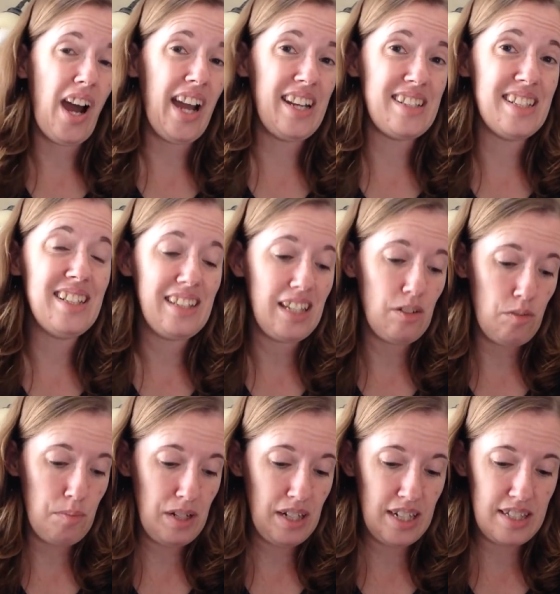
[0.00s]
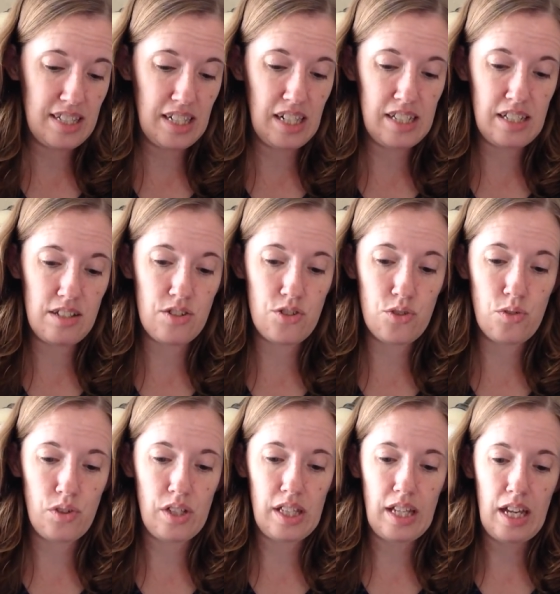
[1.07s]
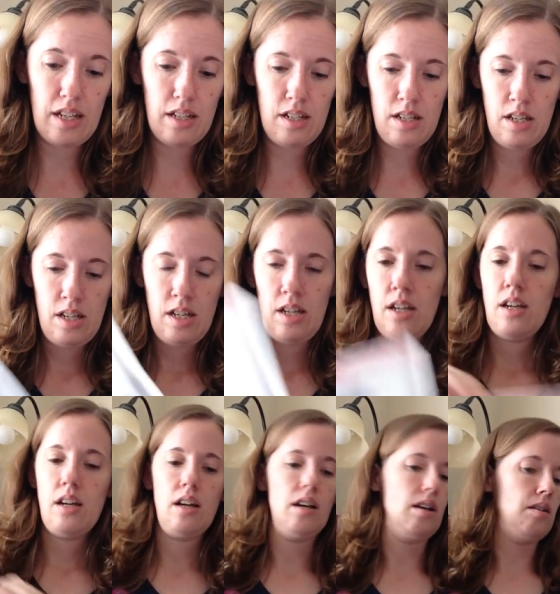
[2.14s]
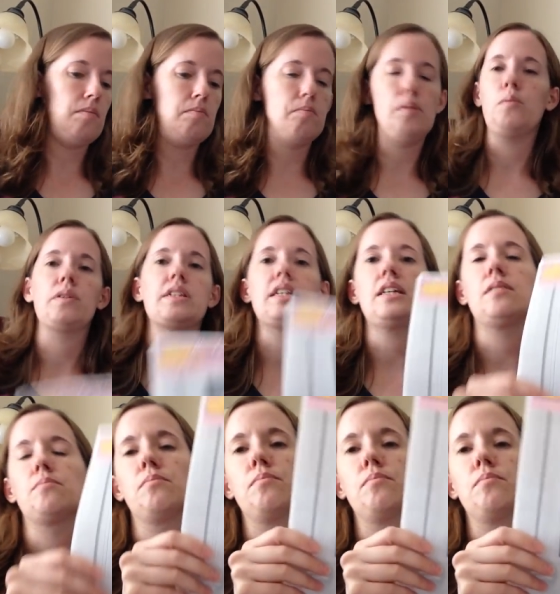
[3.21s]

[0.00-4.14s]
Ideally, it would be nice to get it done sooner than that, um, but we'll see.